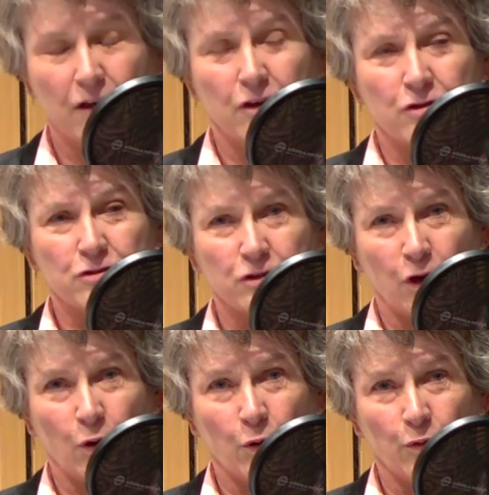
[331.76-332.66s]

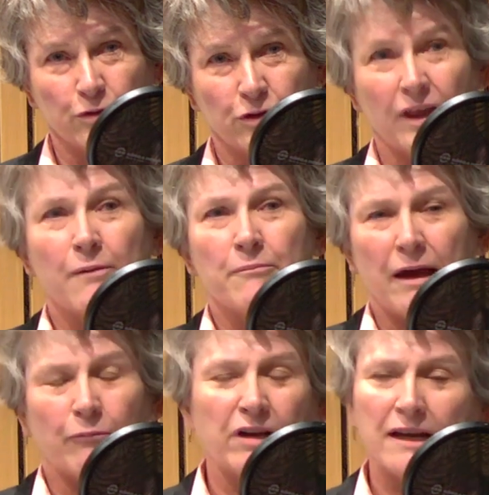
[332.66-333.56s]
So that
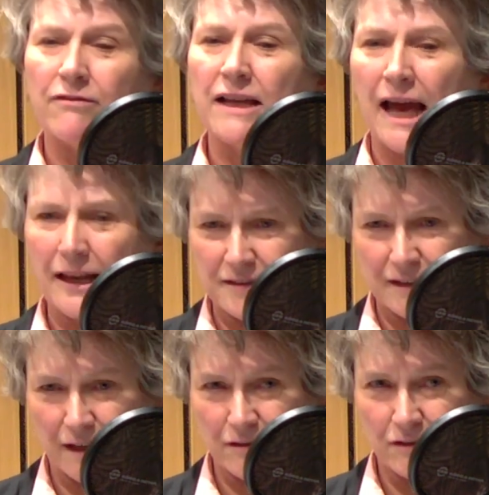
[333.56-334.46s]
meant we definitely had
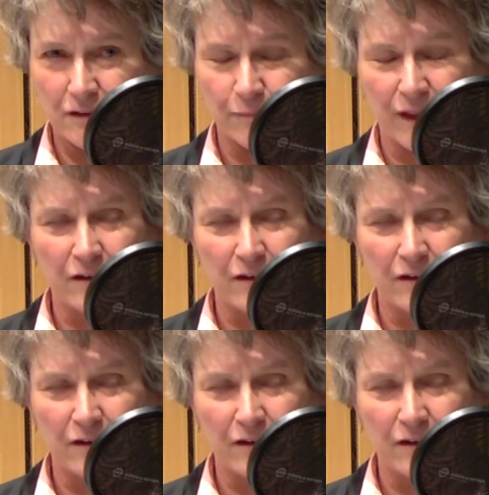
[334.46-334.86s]
data.